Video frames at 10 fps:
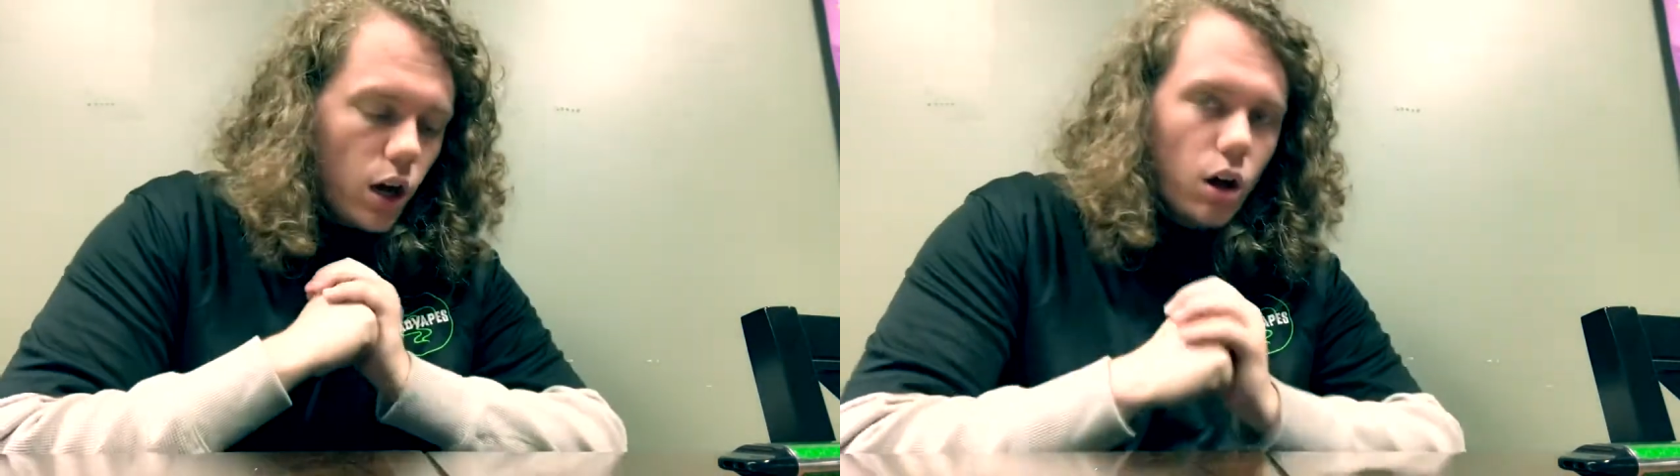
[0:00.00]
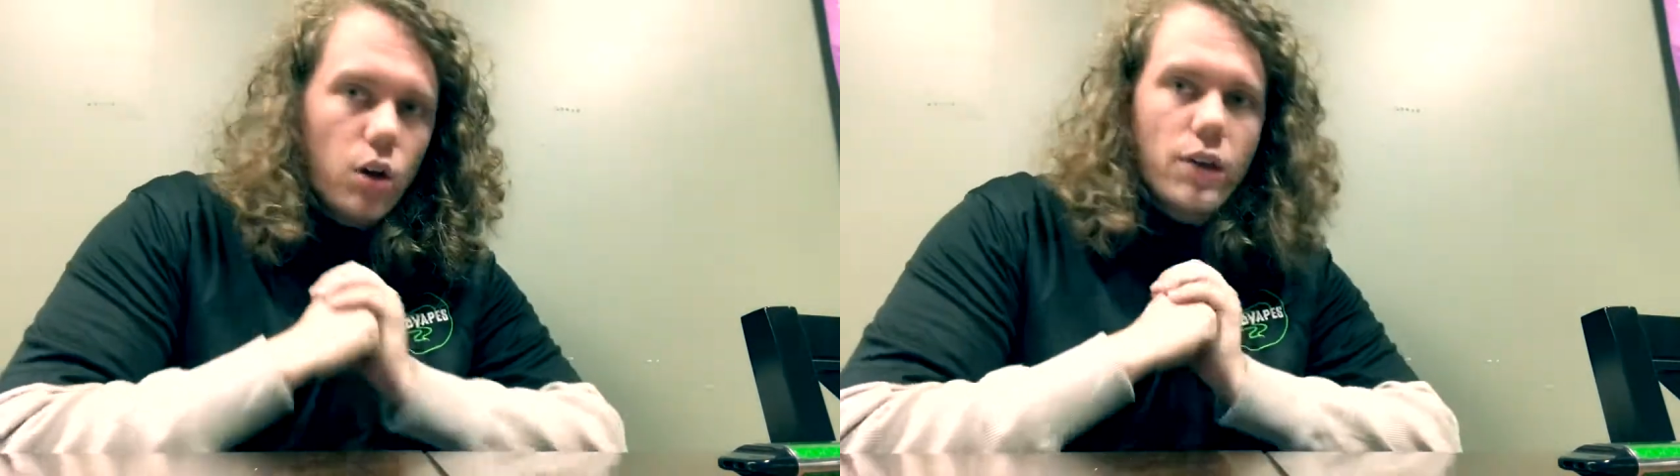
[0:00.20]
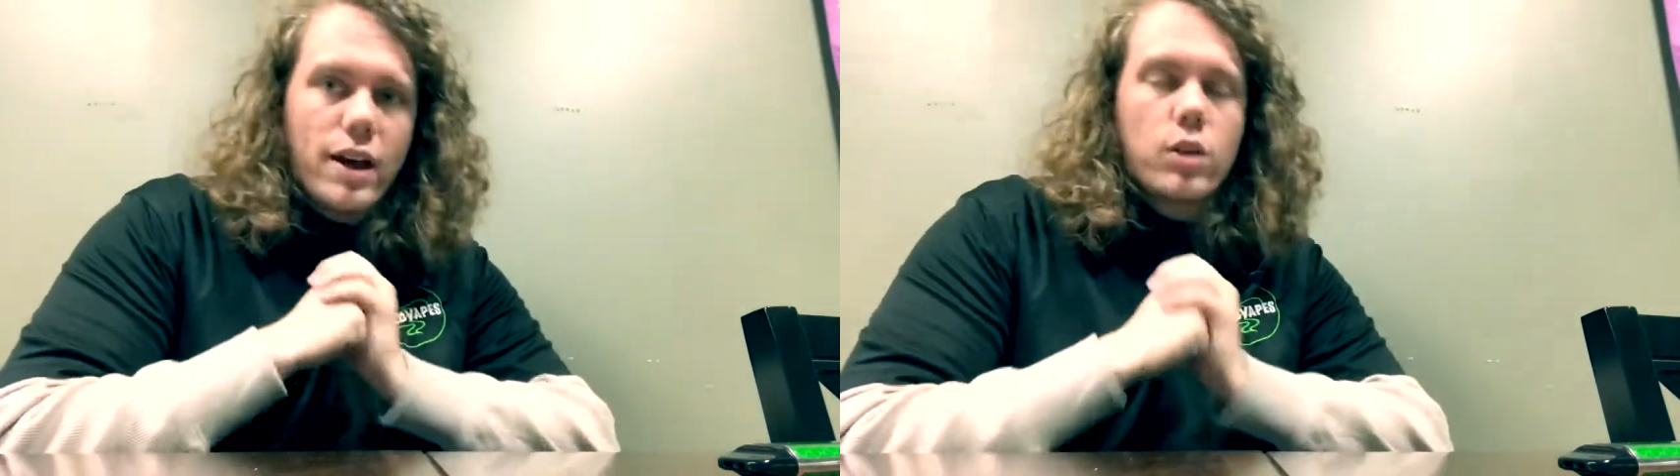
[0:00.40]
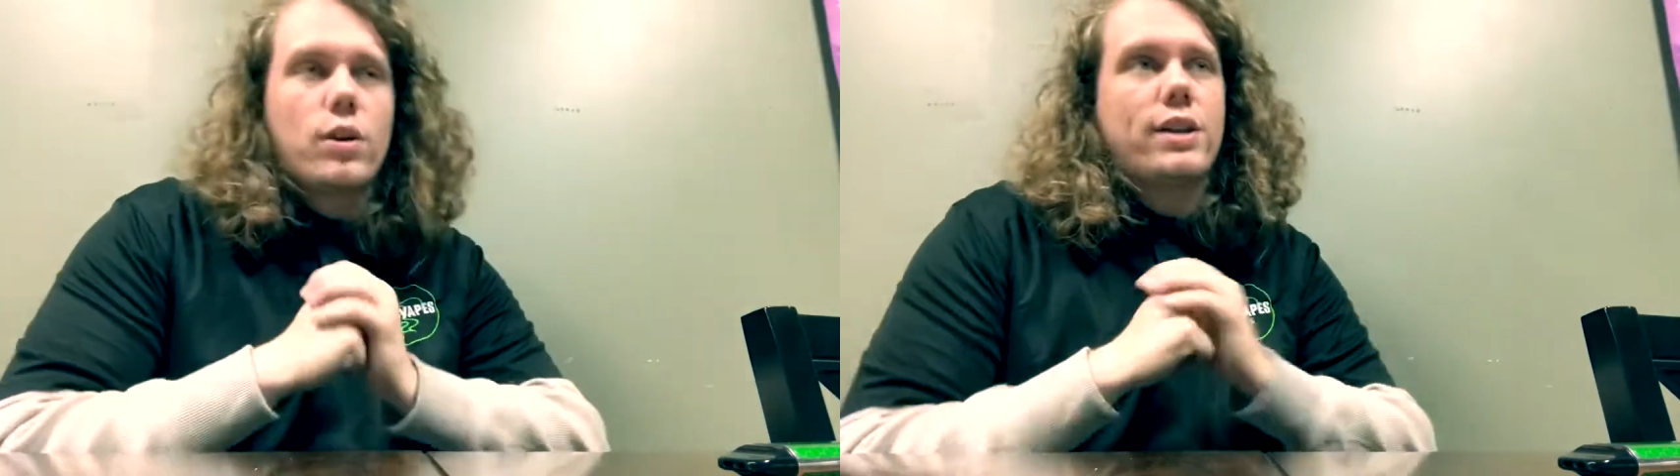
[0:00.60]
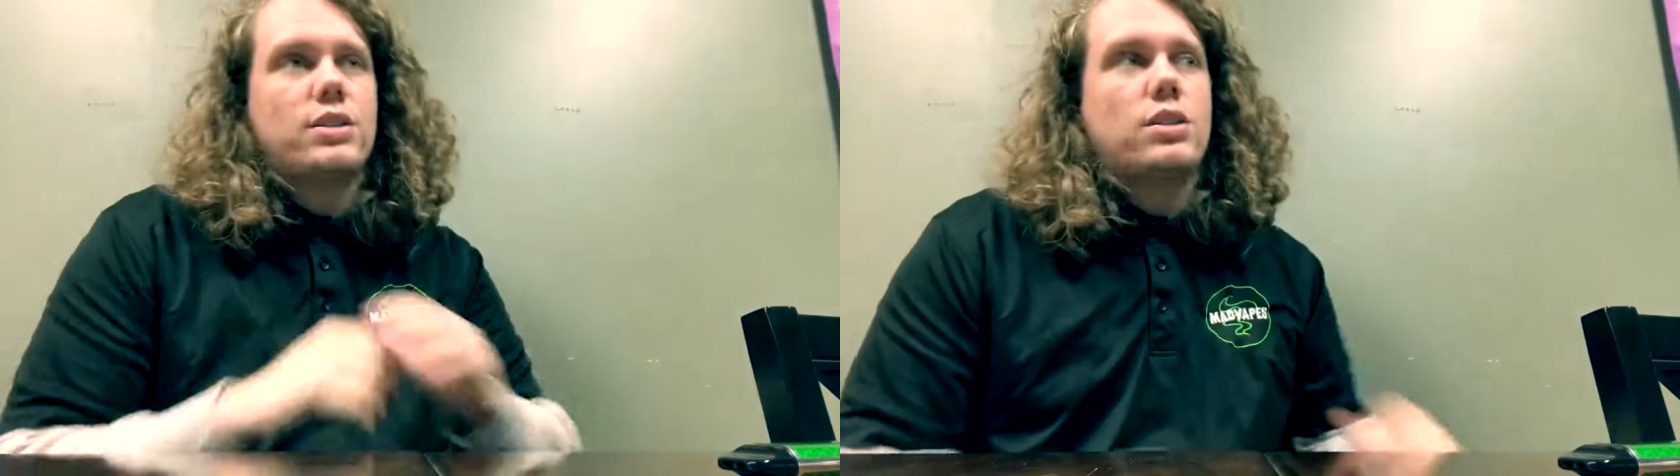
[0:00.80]
all that
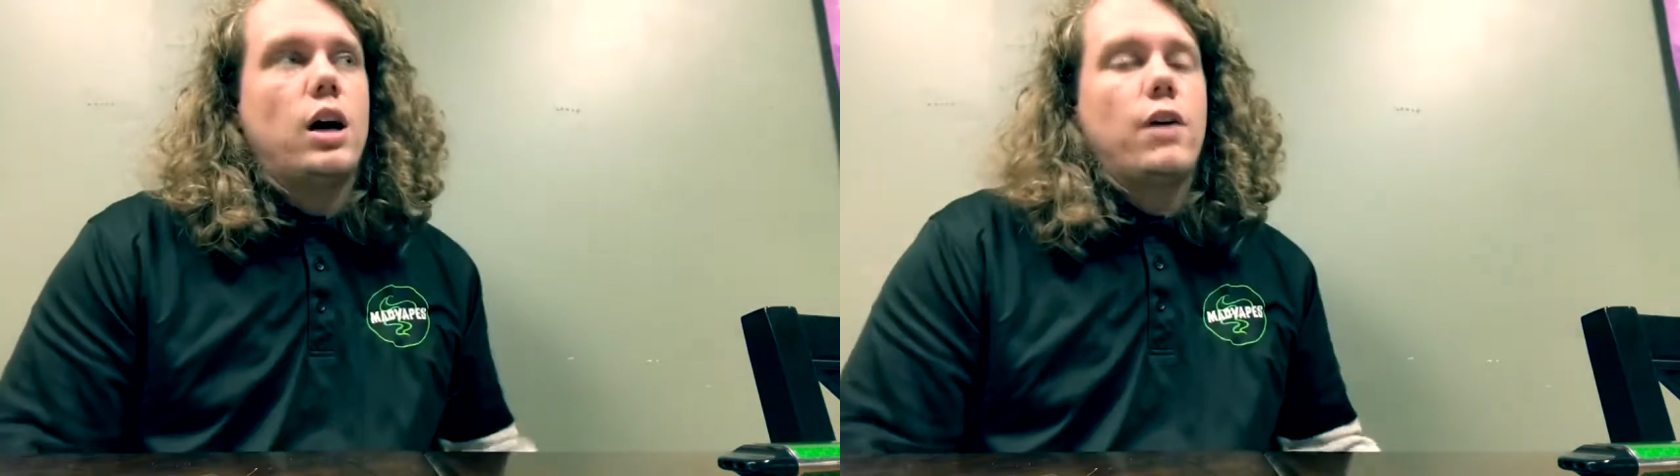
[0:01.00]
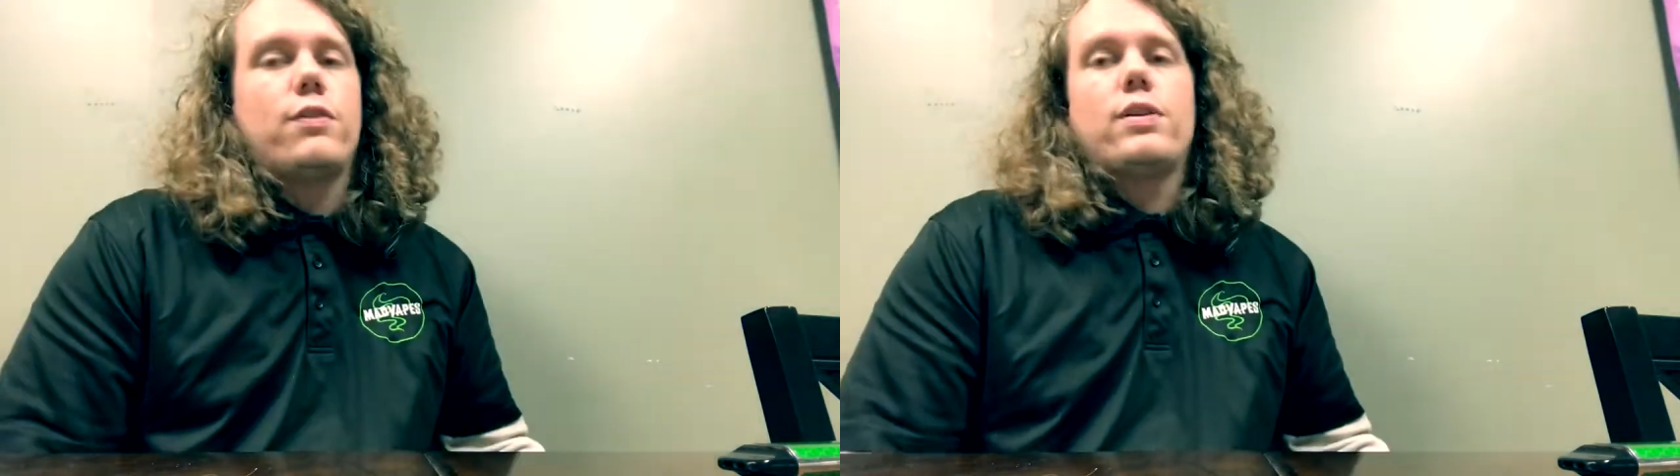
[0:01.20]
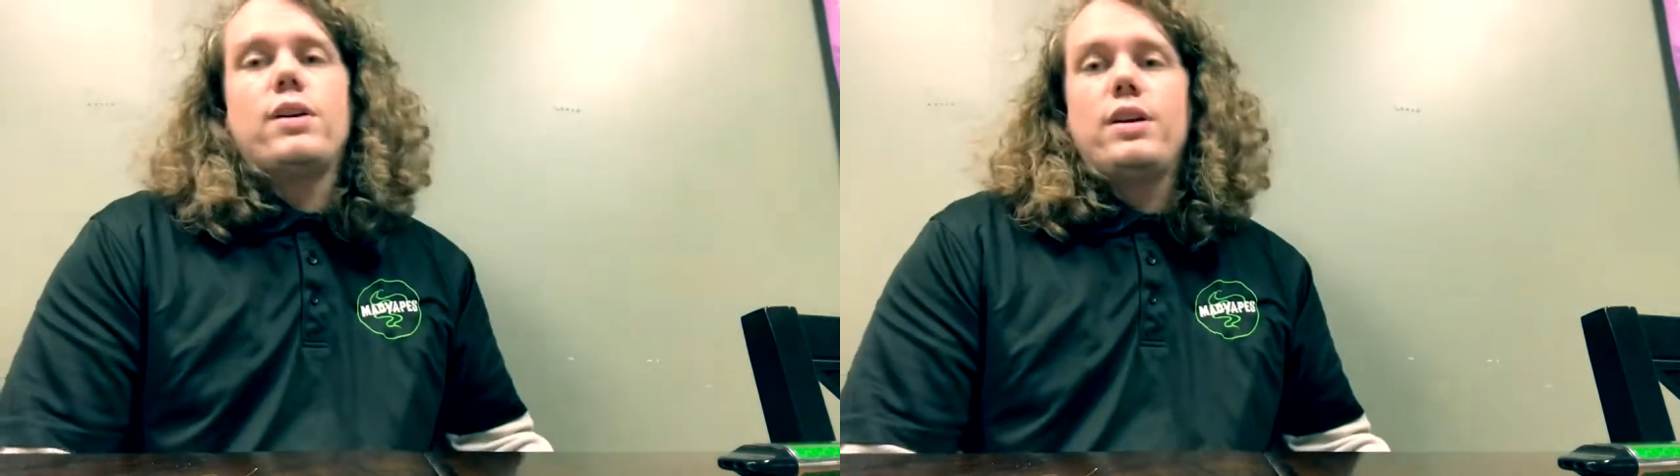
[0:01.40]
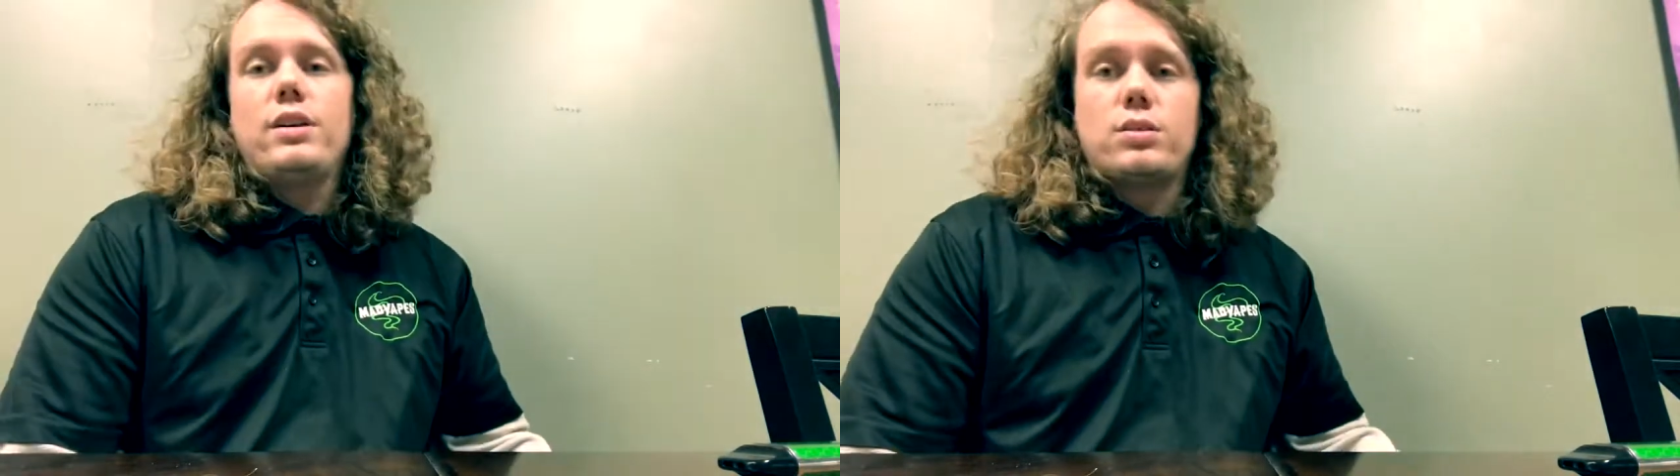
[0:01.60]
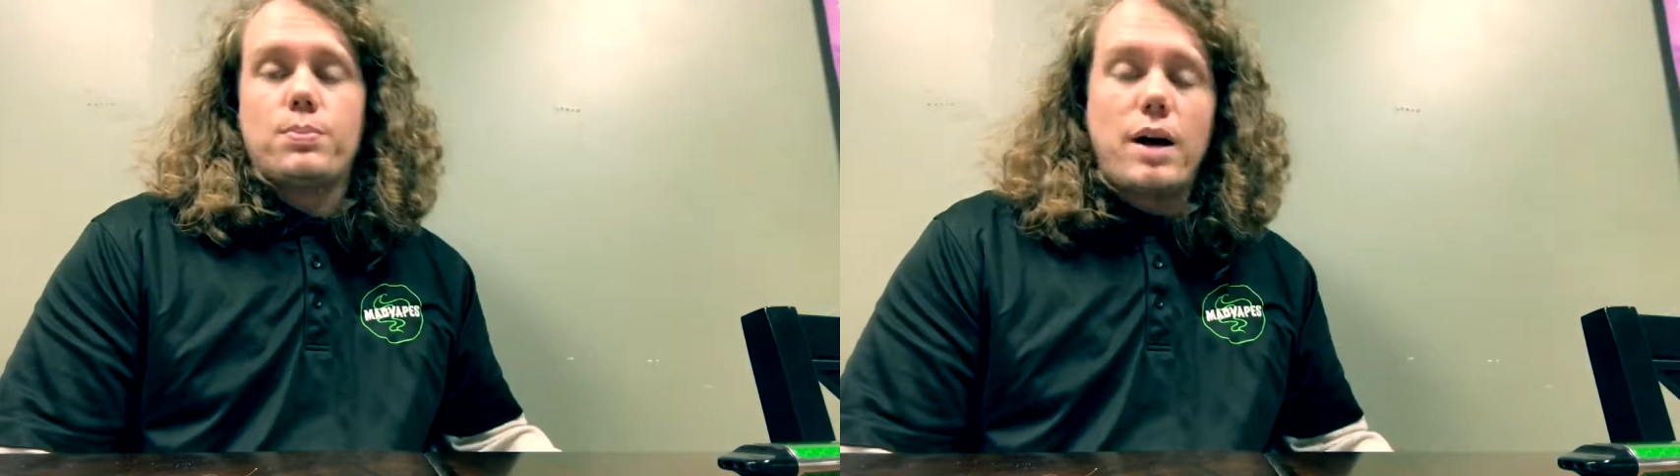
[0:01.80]
great stuff
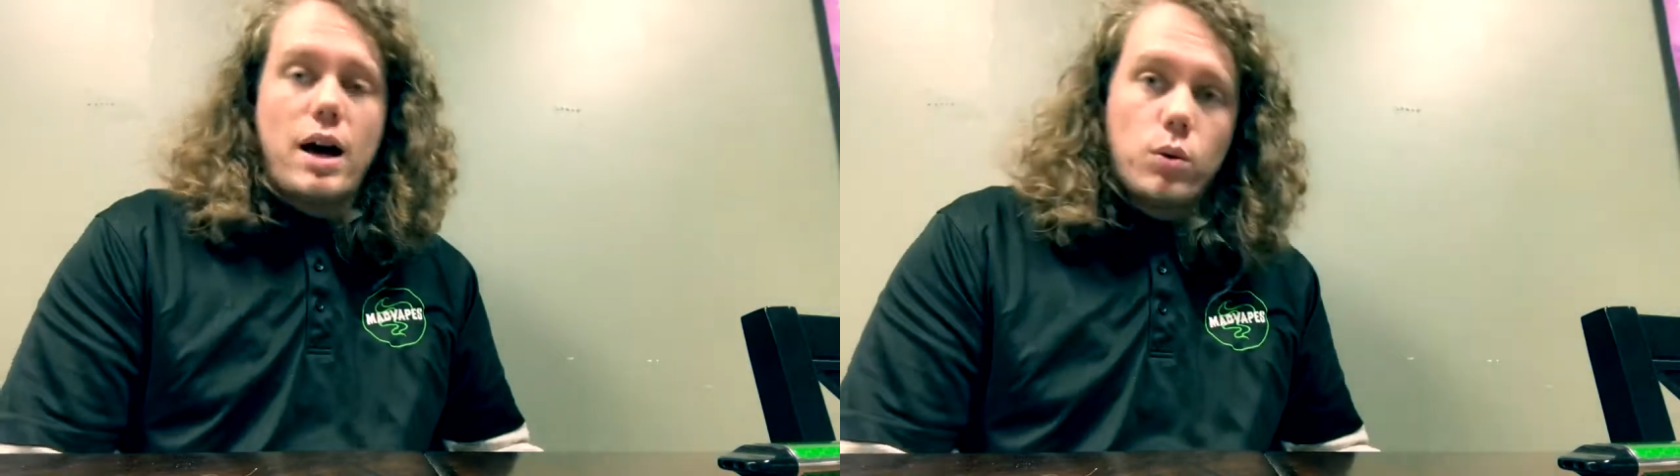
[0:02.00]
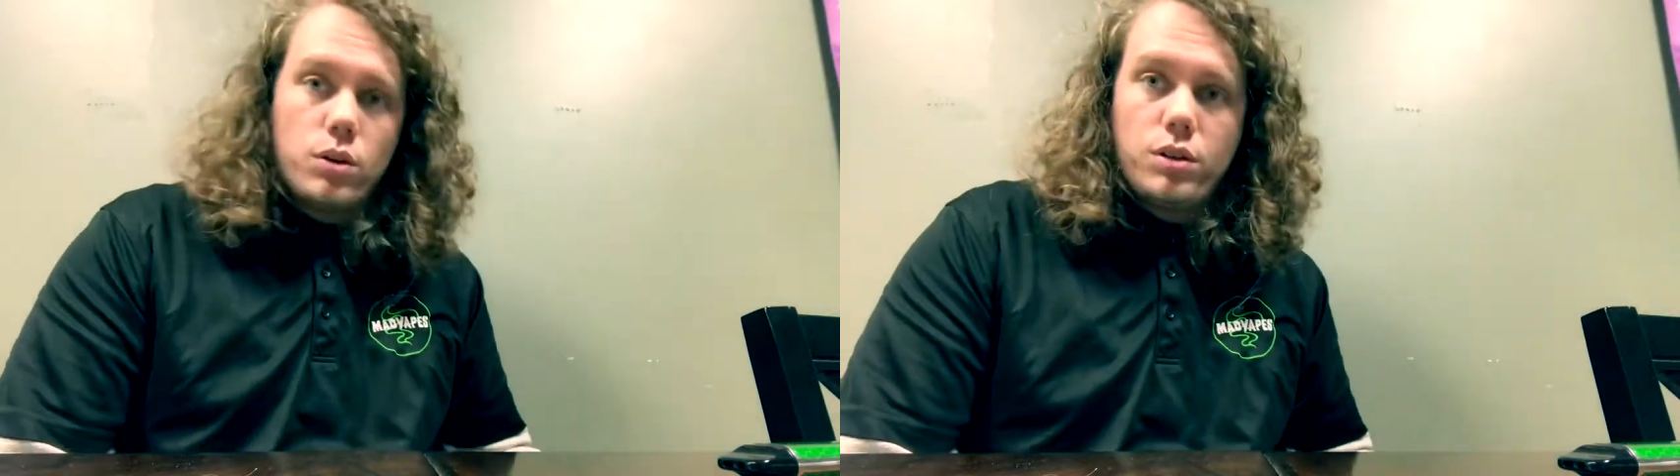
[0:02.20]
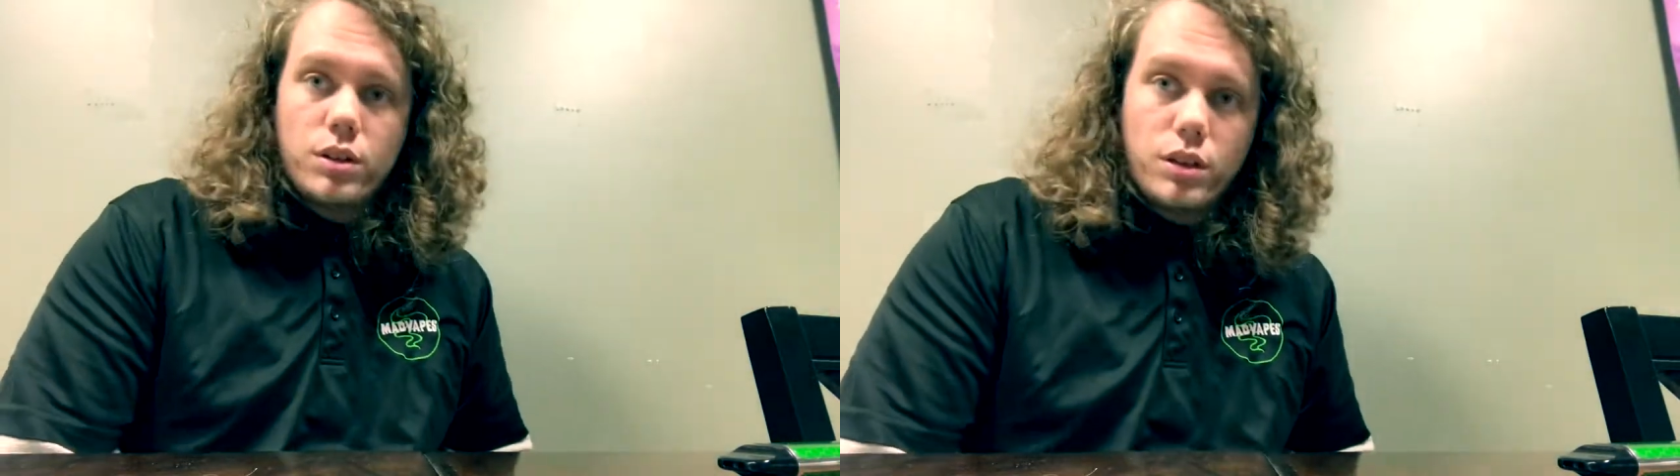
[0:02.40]
is buy one,